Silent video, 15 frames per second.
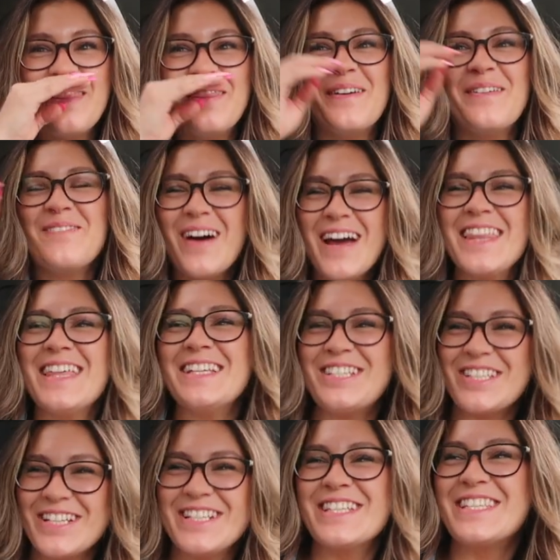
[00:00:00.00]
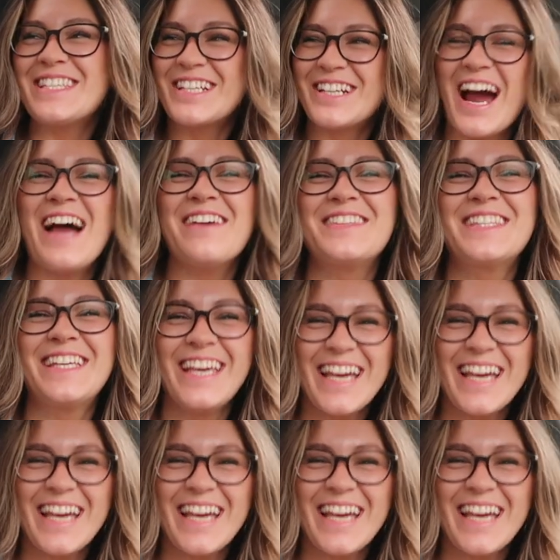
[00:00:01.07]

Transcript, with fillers: the way that she describes